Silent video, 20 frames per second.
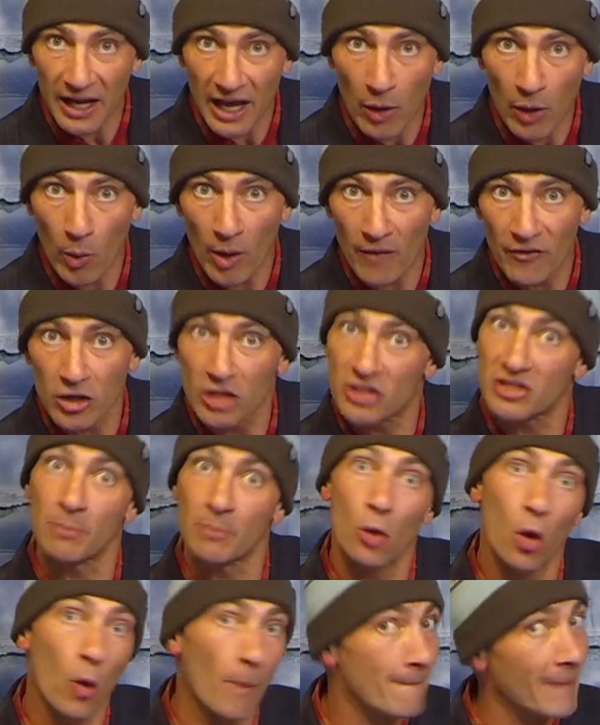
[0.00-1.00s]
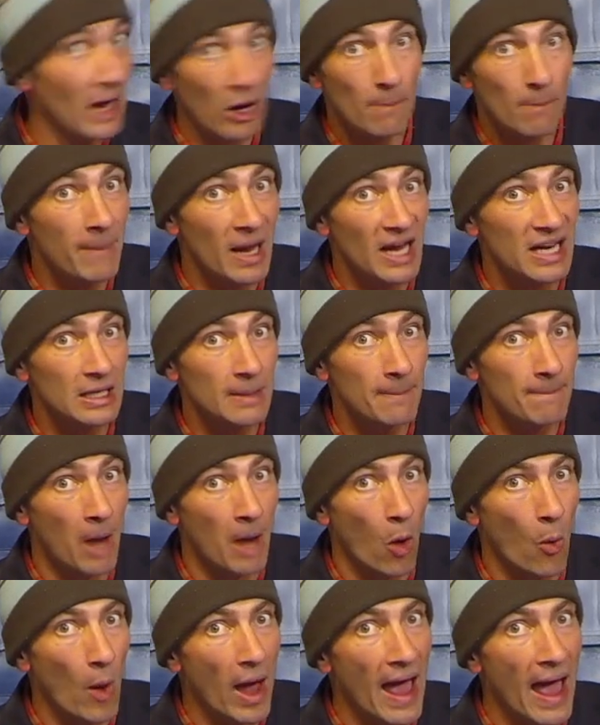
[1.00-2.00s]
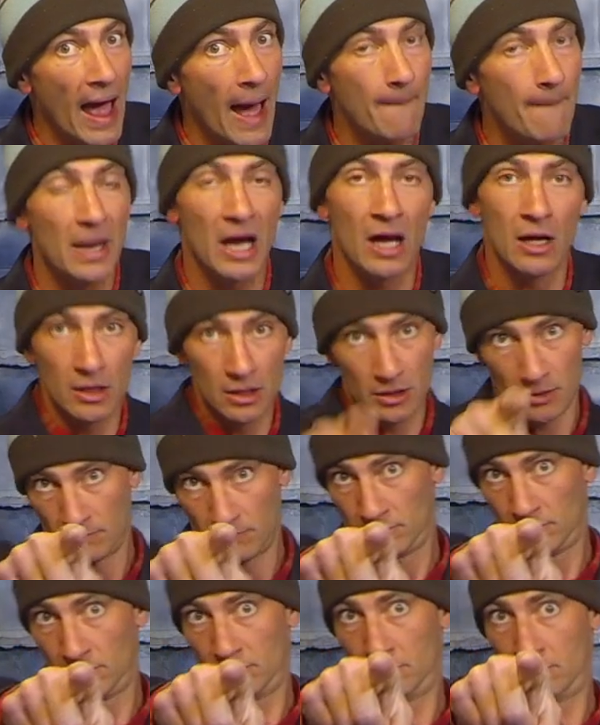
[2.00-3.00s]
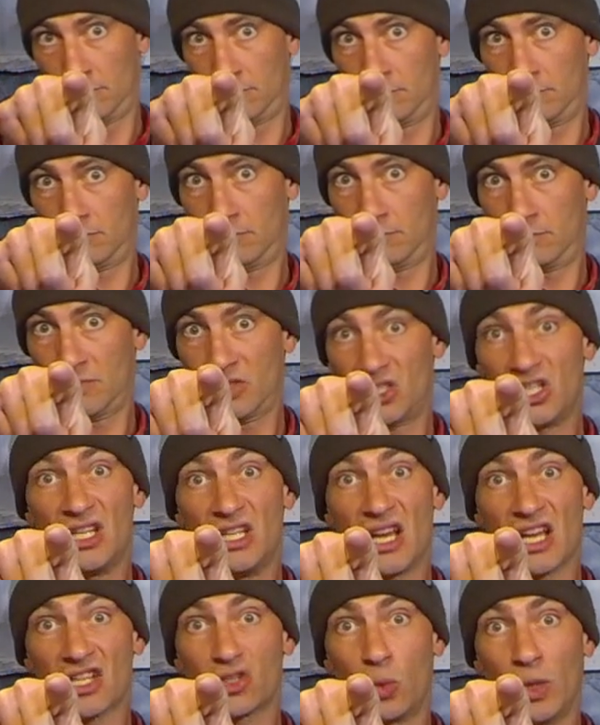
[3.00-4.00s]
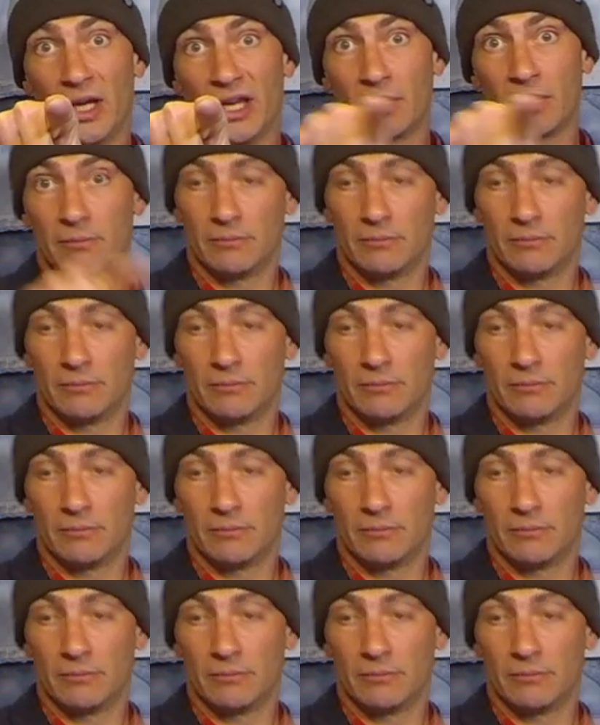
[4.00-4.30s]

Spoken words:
however, because I'm going mountain biking in Moab. See you next week.